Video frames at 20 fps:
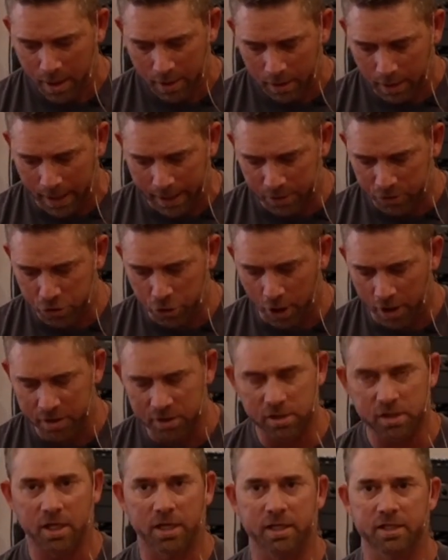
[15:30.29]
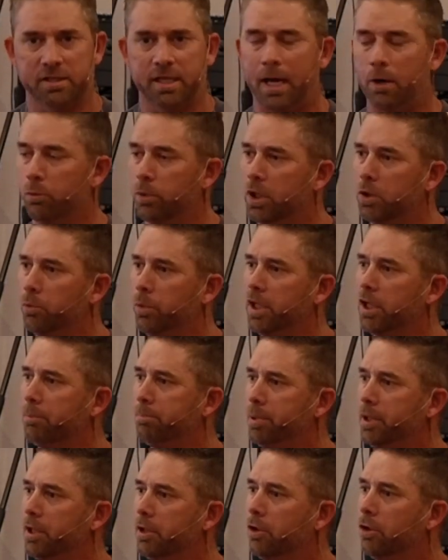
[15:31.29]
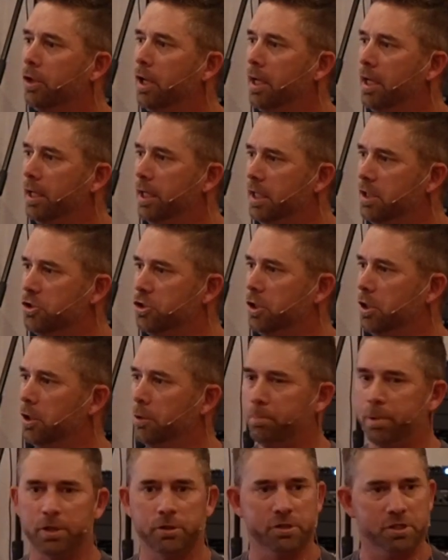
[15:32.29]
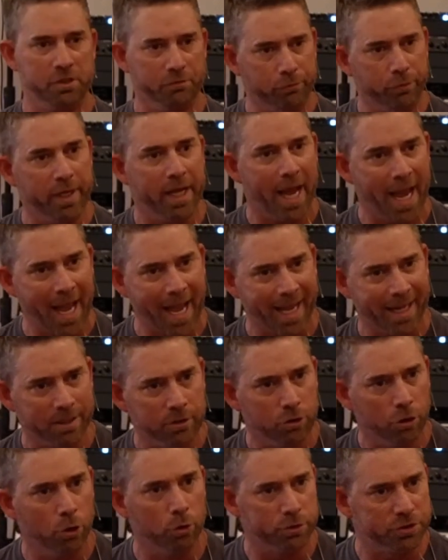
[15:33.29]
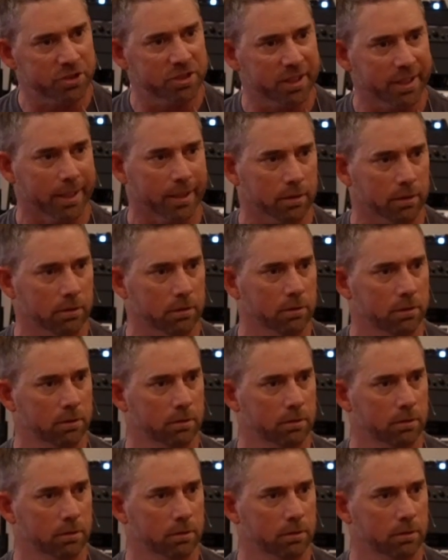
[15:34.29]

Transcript: like John said, is that when we appear, it shall appear as if we had no sin.